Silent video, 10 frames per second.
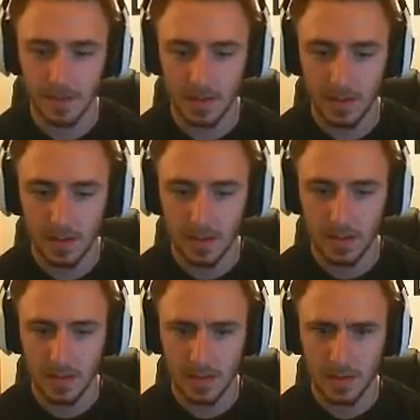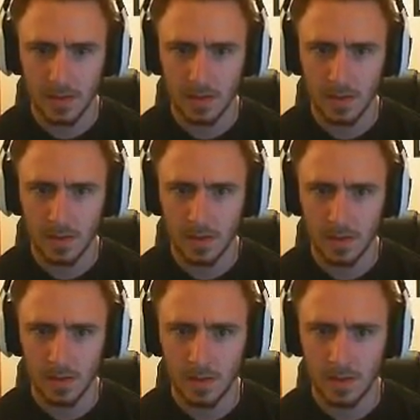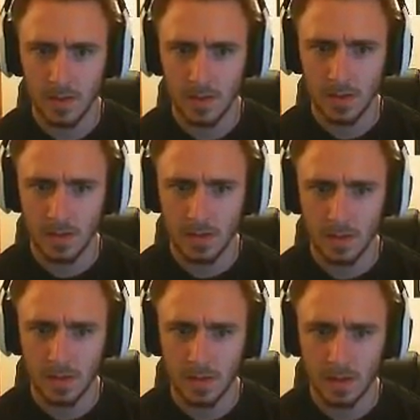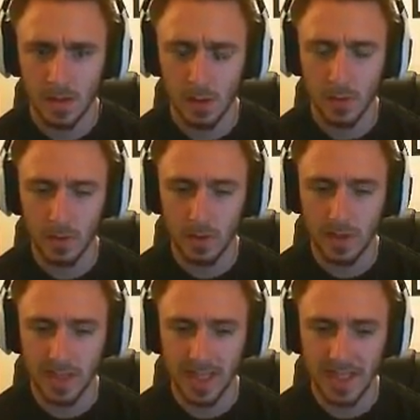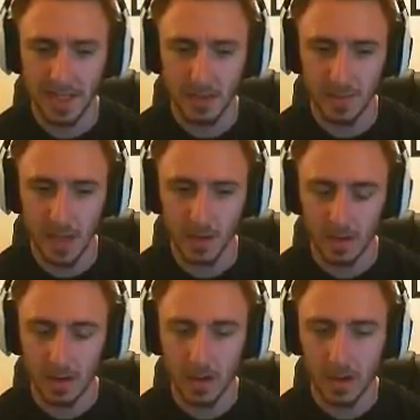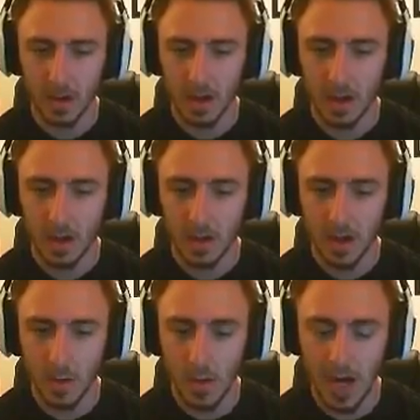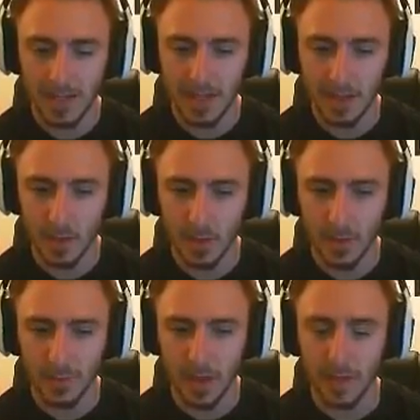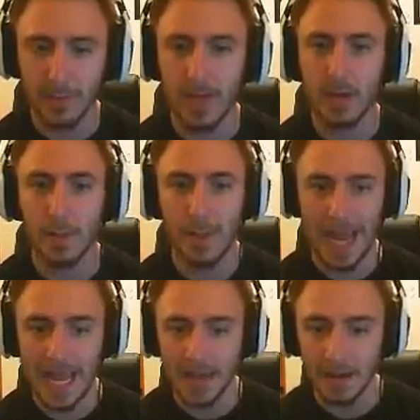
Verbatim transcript: the chosen one. Yo, is that Tinkerbell? Yo, I didn't know we were playing Peter Pan.